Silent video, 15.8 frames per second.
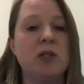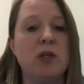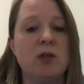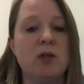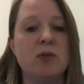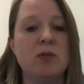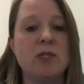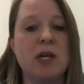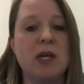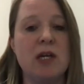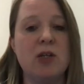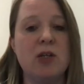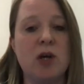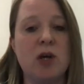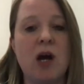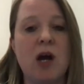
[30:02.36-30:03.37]
use
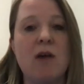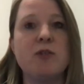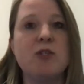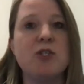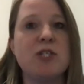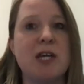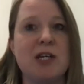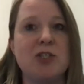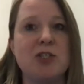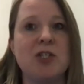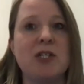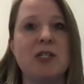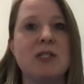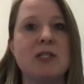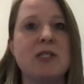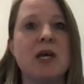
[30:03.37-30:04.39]
in your
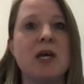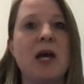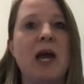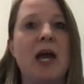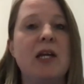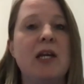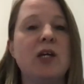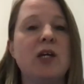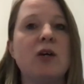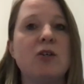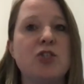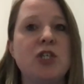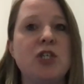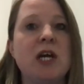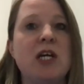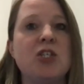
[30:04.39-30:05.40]
conversations and
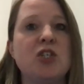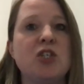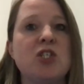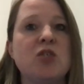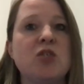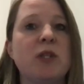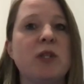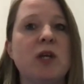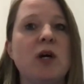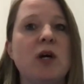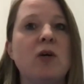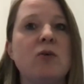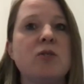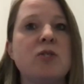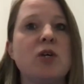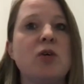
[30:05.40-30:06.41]
negotiations with
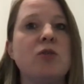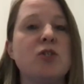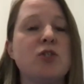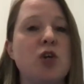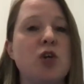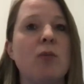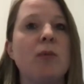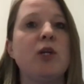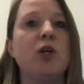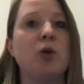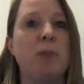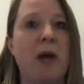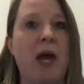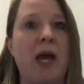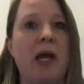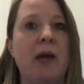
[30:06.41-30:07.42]
those who determine your
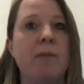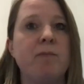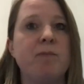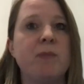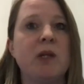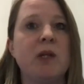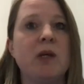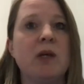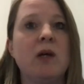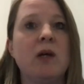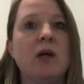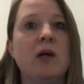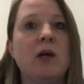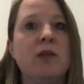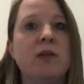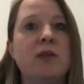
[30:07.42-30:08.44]
pay.
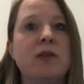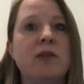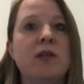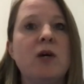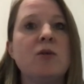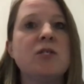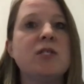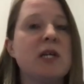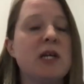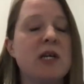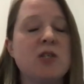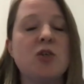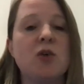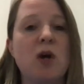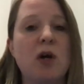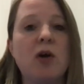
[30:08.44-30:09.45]
Those
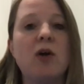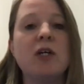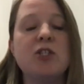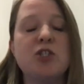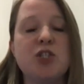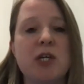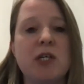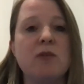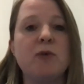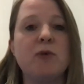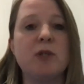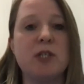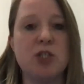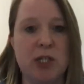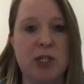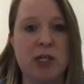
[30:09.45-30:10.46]
things are on our agenda for
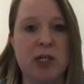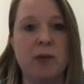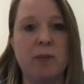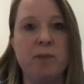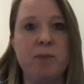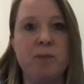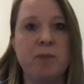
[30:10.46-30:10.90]
this year.